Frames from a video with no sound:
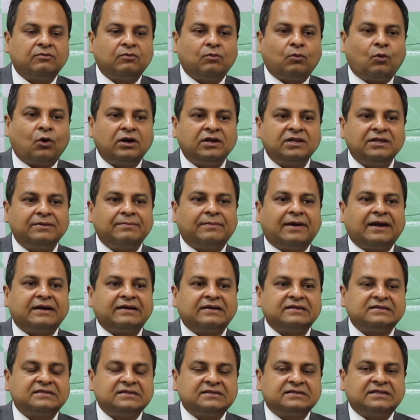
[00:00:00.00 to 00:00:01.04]
What are the
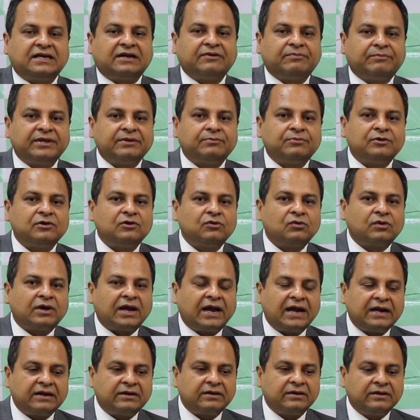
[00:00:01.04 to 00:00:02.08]
matrices that people look
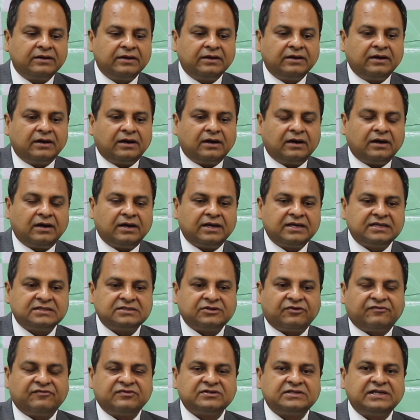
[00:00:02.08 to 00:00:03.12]
at is
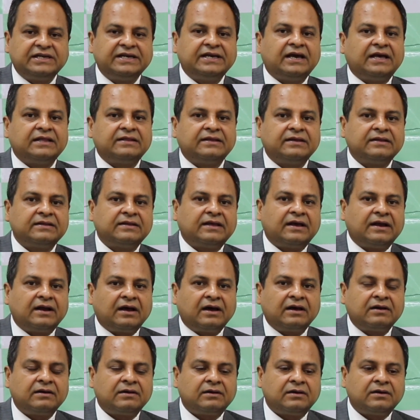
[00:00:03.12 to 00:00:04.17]
obviously, I think there
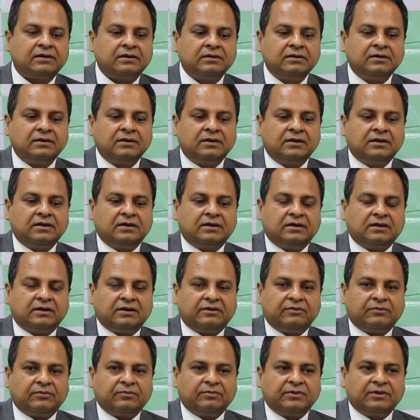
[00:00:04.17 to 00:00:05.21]
are
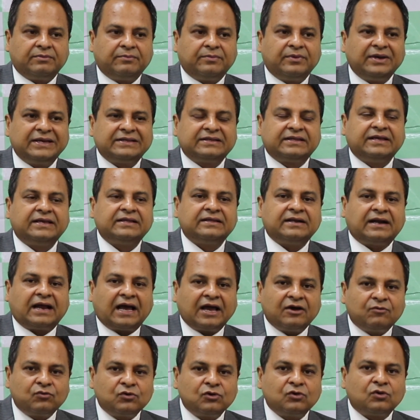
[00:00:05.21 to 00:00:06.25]
the big thing that
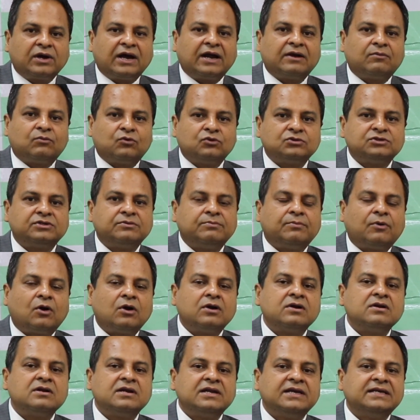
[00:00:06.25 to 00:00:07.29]
I would look at most
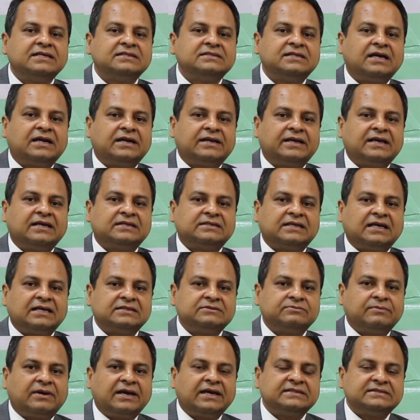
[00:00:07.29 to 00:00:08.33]
importantly is that yes,
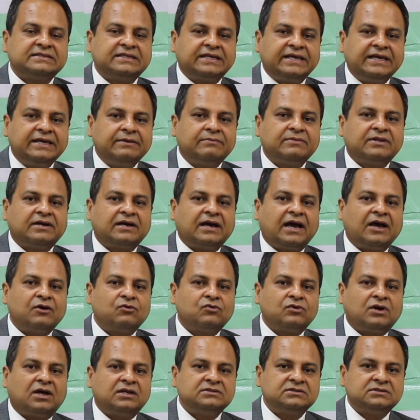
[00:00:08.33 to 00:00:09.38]
as my scheme, the guy
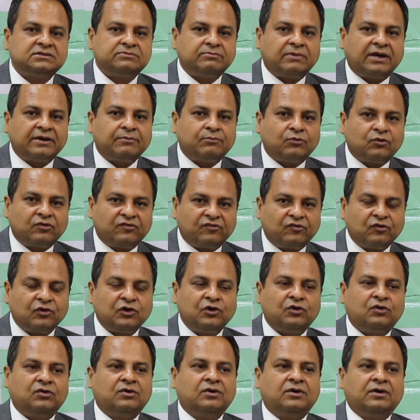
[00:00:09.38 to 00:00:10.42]
who runs my
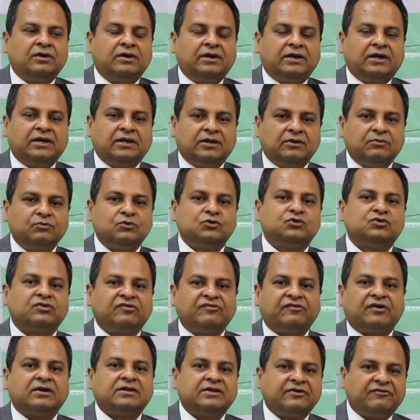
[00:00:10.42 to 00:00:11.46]
portfolio,
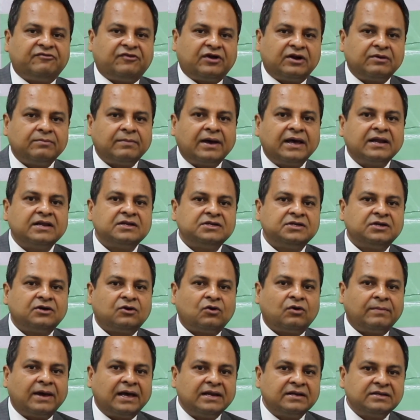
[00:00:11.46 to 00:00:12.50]
mutual fund, the fund manager
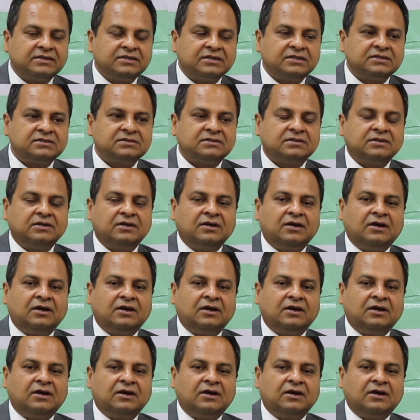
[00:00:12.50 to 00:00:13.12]
or managers,